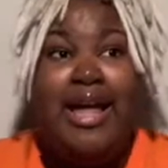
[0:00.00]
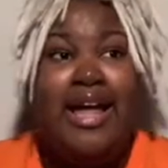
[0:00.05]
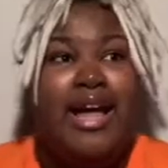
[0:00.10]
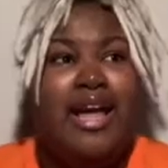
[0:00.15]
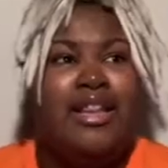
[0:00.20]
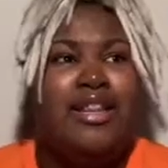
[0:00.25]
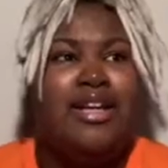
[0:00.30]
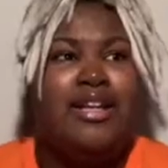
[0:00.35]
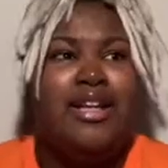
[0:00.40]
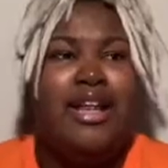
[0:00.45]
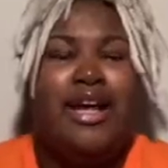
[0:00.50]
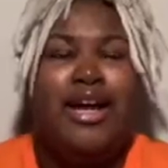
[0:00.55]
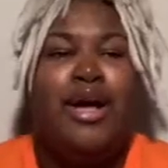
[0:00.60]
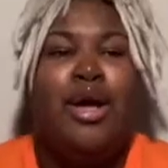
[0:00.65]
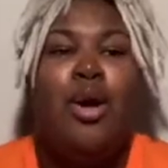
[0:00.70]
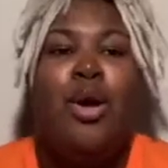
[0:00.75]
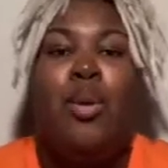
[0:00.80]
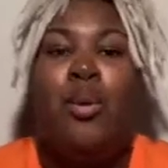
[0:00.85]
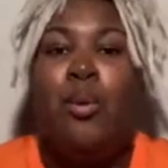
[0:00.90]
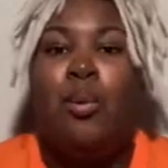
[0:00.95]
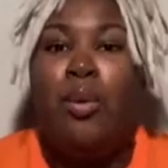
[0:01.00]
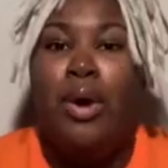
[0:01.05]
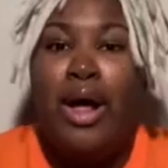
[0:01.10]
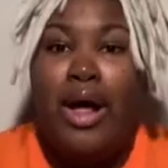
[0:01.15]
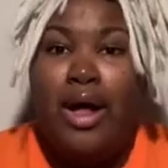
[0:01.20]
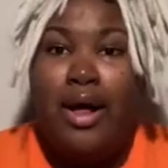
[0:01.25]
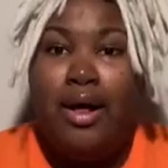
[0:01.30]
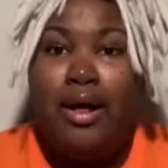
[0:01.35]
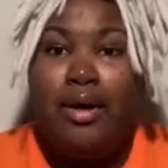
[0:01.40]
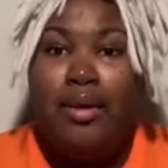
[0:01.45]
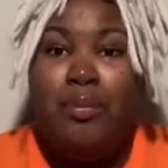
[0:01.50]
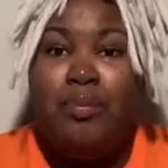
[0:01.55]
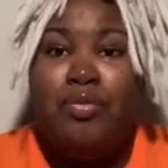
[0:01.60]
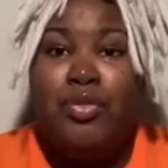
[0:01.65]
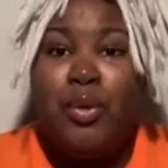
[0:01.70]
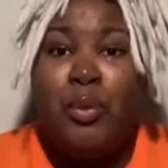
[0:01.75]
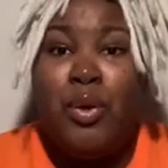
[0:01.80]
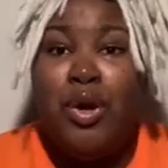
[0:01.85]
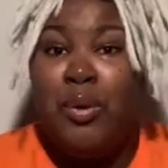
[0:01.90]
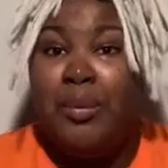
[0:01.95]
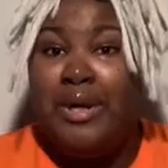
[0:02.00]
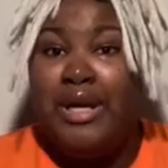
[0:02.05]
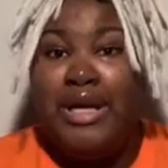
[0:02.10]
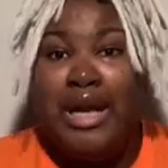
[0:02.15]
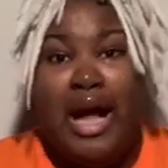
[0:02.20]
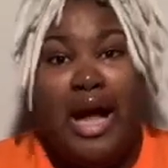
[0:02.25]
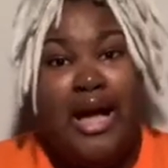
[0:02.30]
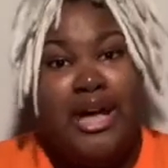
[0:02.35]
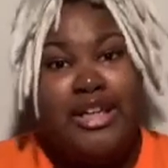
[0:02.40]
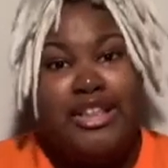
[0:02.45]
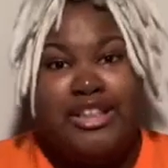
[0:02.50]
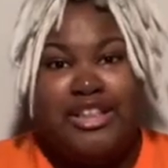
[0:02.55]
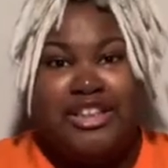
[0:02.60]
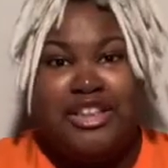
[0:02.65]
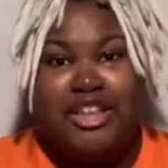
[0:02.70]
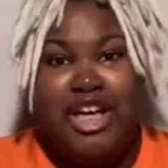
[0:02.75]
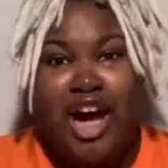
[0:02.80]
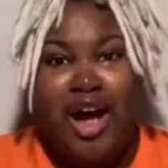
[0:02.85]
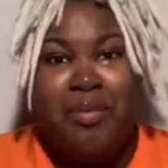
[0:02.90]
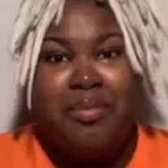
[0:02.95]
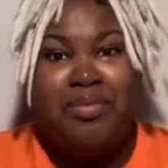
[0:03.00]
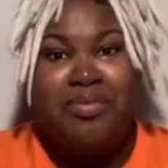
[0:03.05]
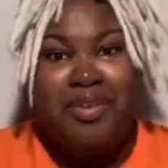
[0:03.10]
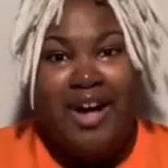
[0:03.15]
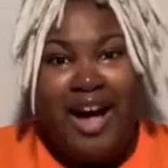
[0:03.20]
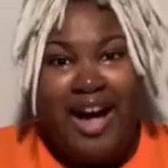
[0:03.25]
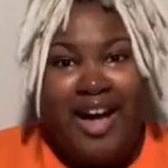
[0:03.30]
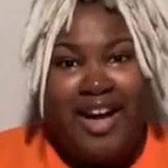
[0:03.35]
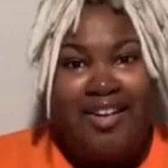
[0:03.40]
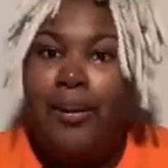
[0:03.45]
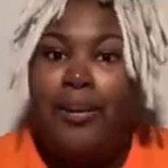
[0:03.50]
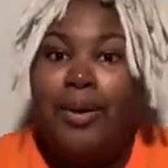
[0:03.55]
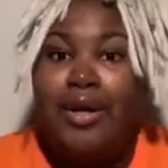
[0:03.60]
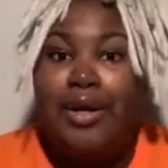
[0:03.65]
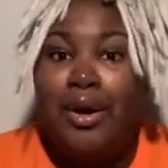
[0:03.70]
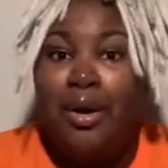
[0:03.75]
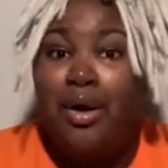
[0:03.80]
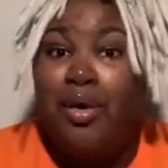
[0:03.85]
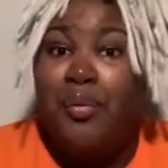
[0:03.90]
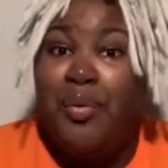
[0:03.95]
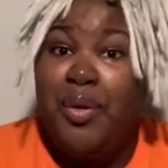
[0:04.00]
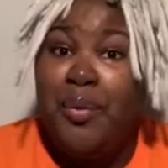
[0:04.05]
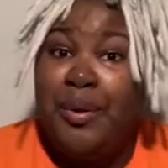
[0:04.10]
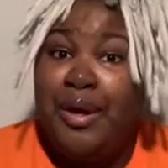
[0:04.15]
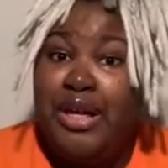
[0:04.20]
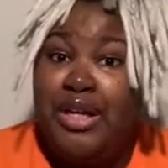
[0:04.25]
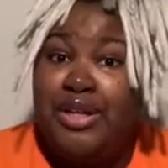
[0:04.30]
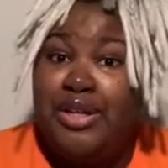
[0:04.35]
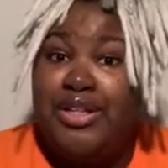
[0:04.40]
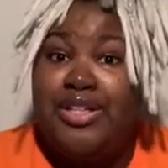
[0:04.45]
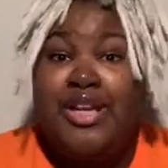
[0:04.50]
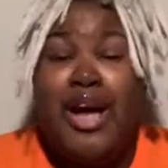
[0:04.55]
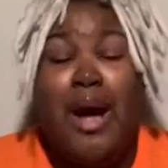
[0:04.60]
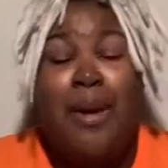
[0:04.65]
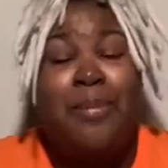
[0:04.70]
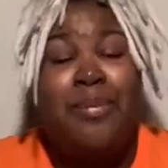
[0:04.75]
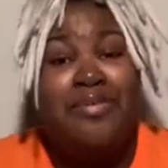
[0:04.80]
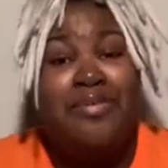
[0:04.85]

And they're like, well, were we not in your top 5? We know if we were in your top